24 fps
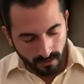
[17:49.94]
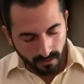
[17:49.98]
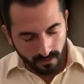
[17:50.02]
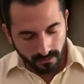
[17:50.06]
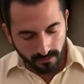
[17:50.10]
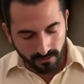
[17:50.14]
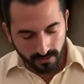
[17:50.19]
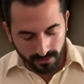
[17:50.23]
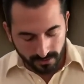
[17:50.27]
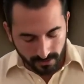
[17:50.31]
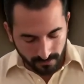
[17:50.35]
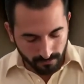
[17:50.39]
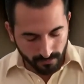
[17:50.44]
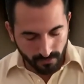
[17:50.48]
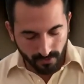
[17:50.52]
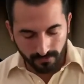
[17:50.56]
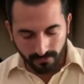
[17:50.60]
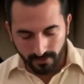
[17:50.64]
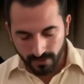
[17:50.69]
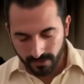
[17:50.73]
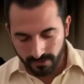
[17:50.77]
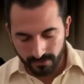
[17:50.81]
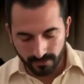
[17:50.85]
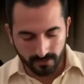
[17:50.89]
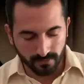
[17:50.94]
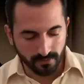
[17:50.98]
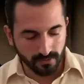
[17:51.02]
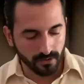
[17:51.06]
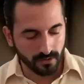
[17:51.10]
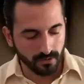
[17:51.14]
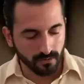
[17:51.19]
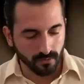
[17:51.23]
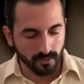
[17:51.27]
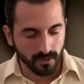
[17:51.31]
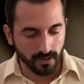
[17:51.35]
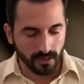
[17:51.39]
just a brief history really
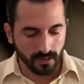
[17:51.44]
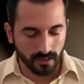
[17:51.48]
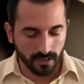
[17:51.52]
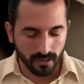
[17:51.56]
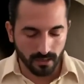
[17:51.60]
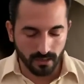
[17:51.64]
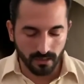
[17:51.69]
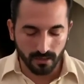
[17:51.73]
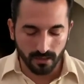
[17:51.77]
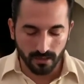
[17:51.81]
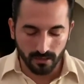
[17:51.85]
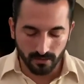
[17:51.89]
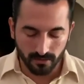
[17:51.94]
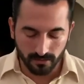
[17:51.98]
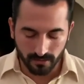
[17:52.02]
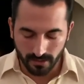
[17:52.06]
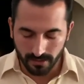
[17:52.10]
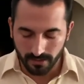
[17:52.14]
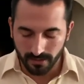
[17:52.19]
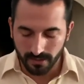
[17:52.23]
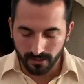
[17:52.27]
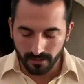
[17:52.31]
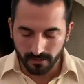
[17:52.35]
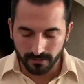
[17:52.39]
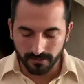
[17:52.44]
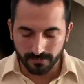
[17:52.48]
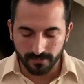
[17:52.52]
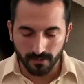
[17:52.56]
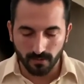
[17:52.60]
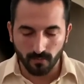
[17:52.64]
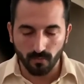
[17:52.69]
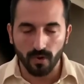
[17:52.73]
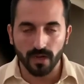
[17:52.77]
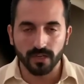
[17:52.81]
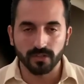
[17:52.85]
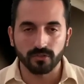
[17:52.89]
quick, and then I'll
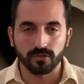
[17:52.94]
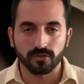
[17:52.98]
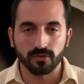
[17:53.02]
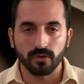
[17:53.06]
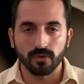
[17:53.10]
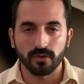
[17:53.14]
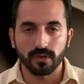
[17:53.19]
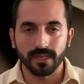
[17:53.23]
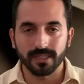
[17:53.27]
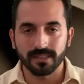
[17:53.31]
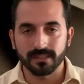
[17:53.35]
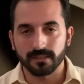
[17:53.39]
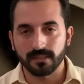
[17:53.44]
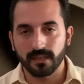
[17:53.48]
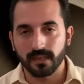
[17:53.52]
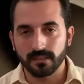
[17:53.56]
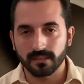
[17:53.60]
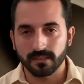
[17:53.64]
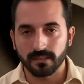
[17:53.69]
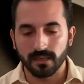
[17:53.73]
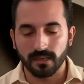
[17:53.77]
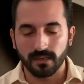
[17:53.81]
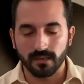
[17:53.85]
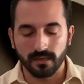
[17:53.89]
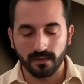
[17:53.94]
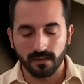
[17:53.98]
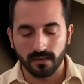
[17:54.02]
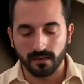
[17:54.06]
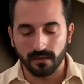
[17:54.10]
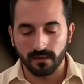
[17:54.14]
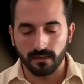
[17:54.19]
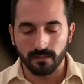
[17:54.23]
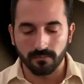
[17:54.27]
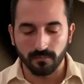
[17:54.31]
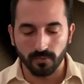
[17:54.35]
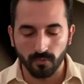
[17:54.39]
explain why son and
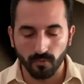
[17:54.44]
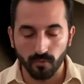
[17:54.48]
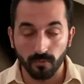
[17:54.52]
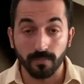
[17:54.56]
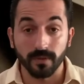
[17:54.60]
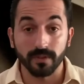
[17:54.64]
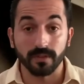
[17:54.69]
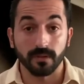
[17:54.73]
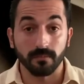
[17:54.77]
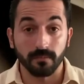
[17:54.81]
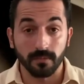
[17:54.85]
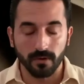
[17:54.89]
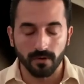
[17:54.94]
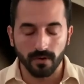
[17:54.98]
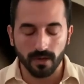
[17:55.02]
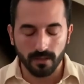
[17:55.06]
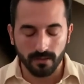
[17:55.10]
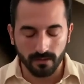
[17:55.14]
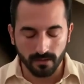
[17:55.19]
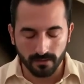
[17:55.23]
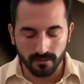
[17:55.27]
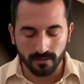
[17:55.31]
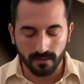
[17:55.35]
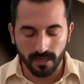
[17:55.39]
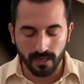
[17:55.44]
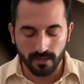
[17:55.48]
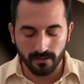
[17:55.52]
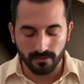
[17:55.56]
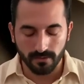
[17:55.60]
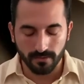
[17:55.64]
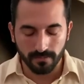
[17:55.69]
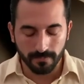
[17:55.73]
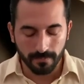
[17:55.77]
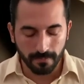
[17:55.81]
salsa, I'm grouping them together.